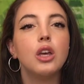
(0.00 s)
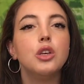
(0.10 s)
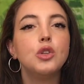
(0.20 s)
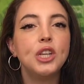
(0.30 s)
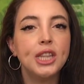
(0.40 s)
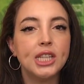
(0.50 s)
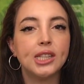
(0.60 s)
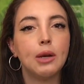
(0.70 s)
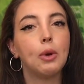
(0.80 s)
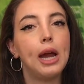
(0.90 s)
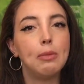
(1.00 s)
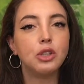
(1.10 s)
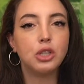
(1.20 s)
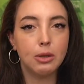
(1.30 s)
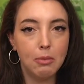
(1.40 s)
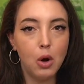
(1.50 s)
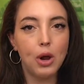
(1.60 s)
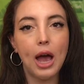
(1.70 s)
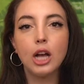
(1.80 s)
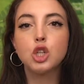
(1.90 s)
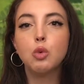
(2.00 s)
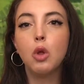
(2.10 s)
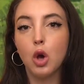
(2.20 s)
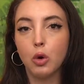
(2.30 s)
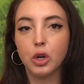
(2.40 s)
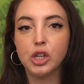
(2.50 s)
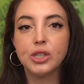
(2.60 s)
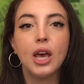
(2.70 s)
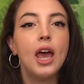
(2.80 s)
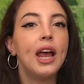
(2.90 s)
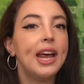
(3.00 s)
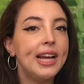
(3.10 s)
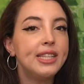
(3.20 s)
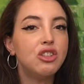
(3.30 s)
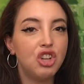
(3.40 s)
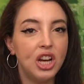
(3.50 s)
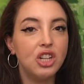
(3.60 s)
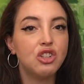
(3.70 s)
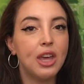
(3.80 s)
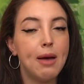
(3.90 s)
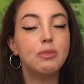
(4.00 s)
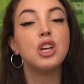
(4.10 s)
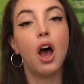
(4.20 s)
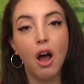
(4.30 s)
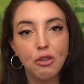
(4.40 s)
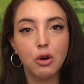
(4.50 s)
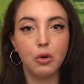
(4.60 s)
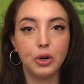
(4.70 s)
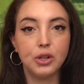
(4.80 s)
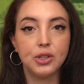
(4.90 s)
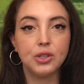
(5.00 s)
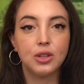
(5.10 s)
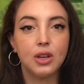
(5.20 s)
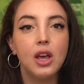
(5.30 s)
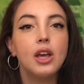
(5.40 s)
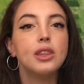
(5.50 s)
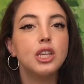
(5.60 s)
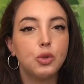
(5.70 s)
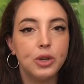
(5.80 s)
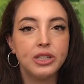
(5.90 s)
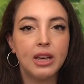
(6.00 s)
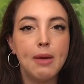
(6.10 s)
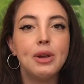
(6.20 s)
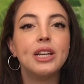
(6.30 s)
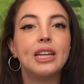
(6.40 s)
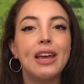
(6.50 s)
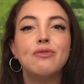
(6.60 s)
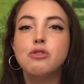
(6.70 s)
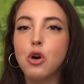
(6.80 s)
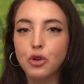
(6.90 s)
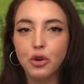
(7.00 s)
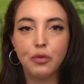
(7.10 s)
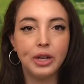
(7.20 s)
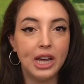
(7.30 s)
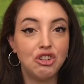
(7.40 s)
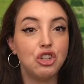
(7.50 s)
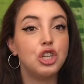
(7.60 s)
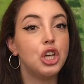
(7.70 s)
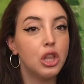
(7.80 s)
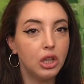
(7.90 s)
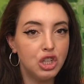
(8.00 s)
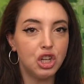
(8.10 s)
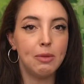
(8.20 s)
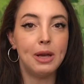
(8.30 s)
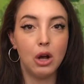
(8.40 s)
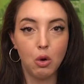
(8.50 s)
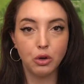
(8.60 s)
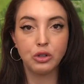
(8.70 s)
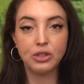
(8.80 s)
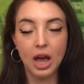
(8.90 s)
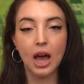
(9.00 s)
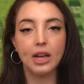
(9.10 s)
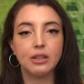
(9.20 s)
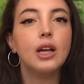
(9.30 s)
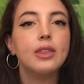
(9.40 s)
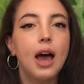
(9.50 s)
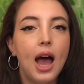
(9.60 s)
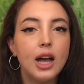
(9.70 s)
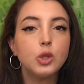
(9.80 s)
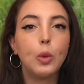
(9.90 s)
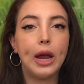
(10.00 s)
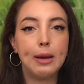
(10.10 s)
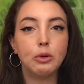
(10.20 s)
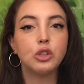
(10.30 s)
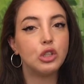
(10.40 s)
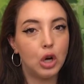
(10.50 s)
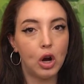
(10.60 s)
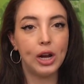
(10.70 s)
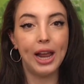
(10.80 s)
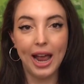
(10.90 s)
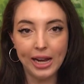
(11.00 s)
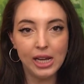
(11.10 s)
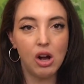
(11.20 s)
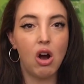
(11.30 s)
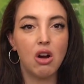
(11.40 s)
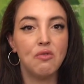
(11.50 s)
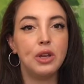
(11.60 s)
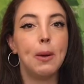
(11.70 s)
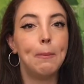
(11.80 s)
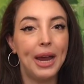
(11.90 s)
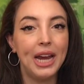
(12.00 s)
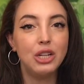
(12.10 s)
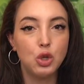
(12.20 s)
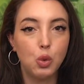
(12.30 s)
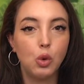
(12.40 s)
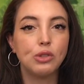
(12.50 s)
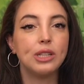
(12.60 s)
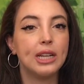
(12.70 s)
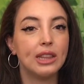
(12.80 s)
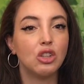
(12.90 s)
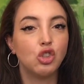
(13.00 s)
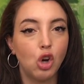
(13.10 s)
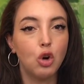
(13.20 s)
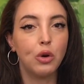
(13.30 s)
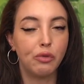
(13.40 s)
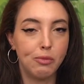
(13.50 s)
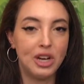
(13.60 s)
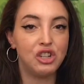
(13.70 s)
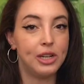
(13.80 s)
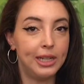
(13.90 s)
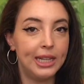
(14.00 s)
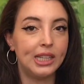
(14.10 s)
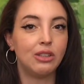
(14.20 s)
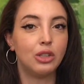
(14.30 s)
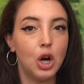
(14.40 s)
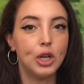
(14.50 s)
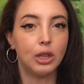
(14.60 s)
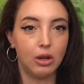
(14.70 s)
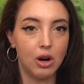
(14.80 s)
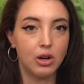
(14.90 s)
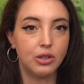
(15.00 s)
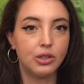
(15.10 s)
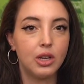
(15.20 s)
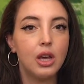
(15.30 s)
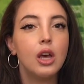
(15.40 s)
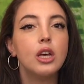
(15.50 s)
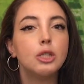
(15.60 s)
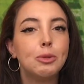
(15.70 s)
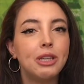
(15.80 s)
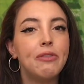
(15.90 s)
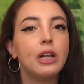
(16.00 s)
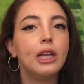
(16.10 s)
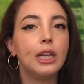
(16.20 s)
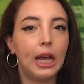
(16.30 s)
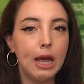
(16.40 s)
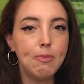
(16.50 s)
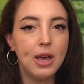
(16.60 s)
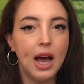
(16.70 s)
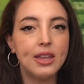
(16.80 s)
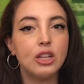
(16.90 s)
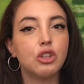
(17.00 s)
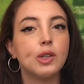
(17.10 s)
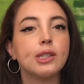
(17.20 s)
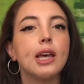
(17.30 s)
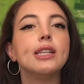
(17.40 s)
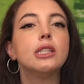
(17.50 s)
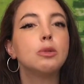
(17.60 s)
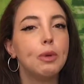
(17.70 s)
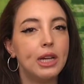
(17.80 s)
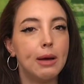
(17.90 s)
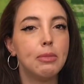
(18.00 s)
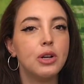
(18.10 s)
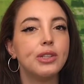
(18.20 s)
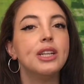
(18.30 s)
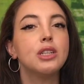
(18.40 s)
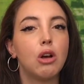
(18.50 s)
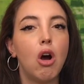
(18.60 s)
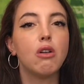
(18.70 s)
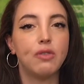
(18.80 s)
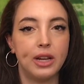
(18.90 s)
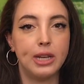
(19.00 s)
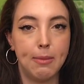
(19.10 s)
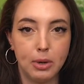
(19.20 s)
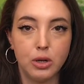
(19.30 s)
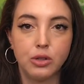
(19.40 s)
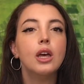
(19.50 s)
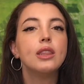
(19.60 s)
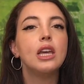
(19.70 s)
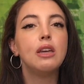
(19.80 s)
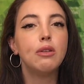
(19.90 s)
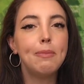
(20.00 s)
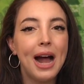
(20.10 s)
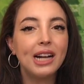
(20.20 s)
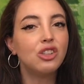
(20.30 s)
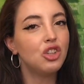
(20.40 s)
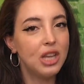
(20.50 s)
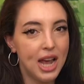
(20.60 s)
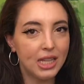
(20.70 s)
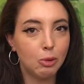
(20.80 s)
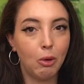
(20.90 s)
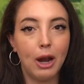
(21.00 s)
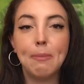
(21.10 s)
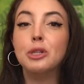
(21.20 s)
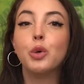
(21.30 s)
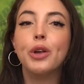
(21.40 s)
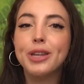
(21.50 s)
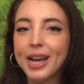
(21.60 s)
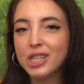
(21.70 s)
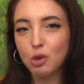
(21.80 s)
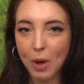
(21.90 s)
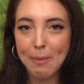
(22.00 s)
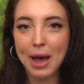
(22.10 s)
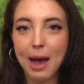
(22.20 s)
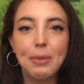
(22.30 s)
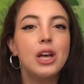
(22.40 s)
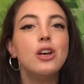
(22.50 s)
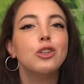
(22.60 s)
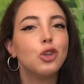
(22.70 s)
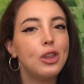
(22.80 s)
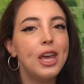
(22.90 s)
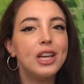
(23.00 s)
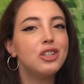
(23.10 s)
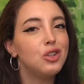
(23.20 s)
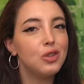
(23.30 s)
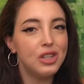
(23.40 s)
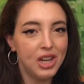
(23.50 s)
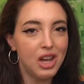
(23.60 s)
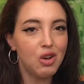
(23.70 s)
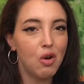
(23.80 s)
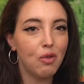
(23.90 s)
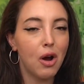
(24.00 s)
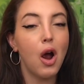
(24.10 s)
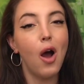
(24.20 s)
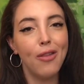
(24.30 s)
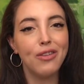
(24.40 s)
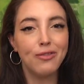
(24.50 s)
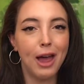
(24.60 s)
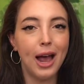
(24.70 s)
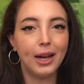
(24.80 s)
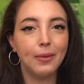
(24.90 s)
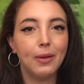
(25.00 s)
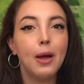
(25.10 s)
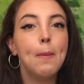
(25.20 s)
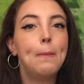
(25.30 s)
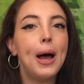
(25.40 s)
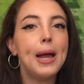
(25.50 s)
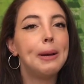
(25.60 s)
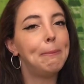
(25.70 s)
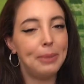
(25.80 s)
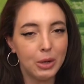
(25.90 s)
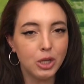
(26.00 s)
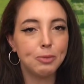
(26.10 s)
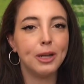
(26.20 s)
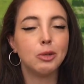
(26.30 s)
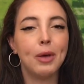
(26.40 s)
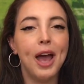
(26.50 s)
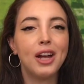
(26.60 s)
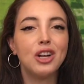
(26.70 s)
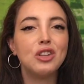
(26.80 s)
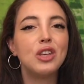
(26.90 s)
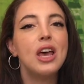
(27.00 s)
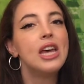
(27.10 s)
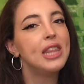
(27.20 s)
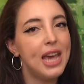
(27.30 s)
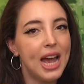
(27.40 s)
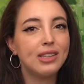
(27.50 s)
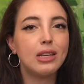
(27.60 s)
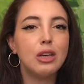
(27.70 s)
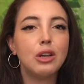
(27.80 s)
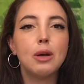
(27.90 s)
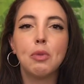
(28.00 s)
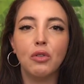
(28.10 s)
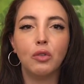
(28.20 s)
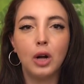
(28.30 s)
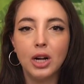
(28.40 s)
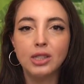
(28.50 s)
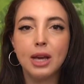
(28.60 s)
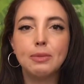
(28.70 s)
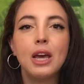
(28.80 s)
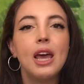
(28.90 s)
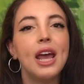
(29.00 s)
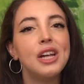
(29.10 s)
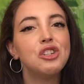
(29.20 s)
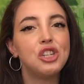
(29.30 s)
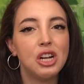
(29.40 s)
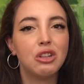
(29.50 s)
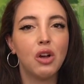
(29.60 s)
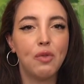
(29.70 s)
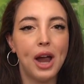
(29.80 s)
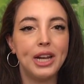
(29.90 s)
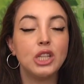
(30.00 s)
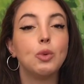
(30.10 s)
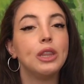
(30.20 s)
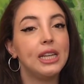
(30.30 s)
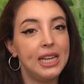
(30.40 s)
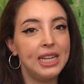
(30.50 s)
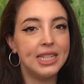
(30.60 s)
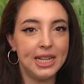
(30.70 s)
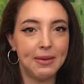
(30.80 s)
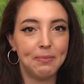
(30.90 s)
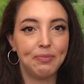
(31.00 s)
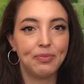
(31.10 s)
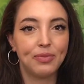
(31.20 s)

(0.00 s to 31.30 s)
Using this, they were able to demote actual owners and change them to other owners. This reassignment gave no notification to the legitimate owner side. The hacks were able to target any car via paid tools to get the starter information needed to target the cars, specifically an A P I that turns license plate numbers into car V I N numbers. They even packaged the exploit up into a nice web app so they could do the takeover on the fly. But, being responsible hackers, they executed a proof of concept and shared their findings with the Kia team.